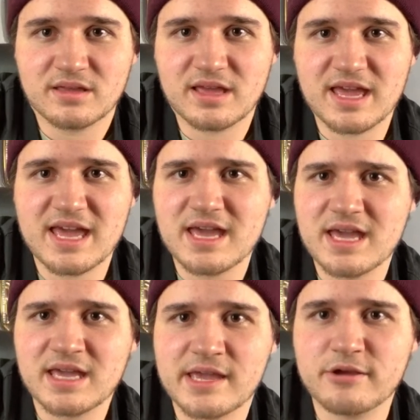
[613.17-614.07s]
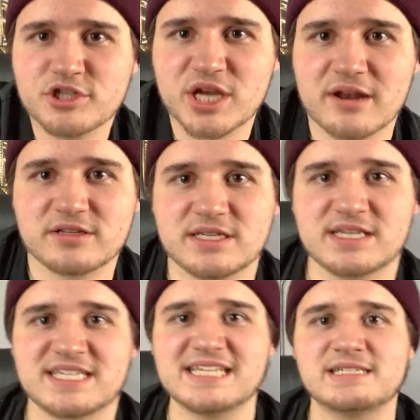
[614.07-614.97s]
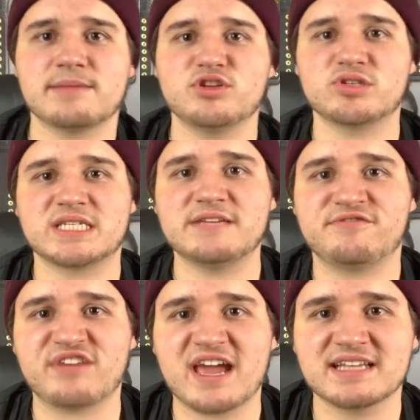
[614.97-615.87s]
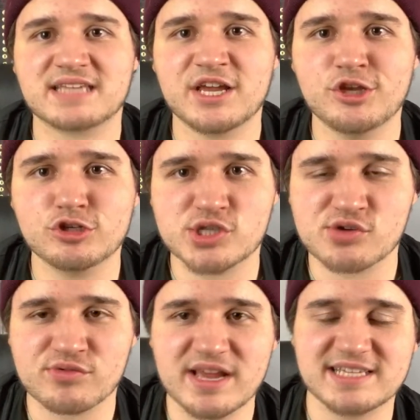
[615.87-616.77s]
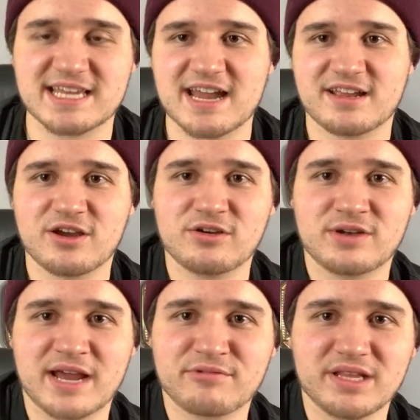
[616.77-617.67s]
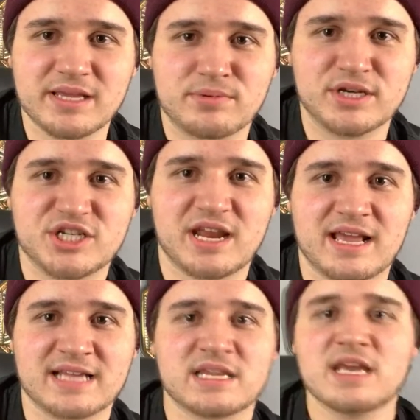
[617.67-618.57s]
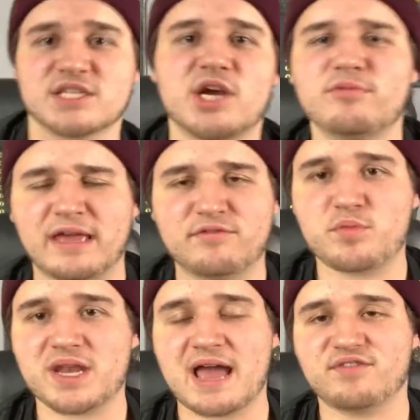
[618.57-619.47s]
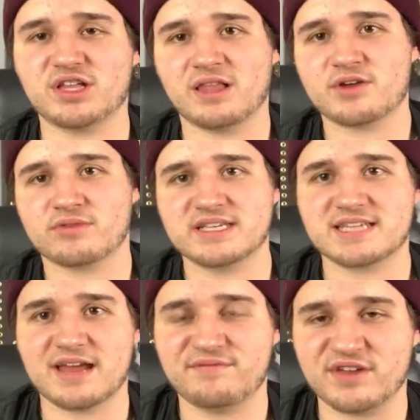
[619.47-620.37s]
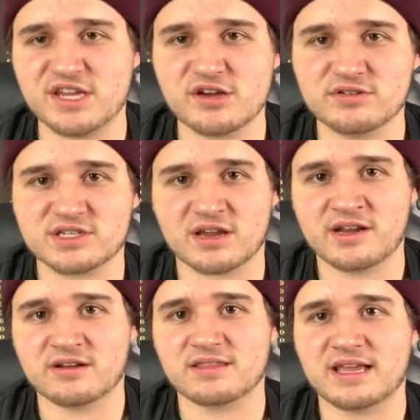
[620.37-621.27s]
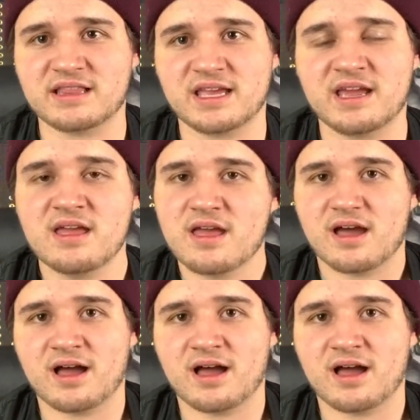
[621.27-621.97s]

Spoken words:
A huge shout out to CWC fans. I used your ringside code. I really appreciate it, guys. Sorry we haven't been having a lot of ringside videos on here lately.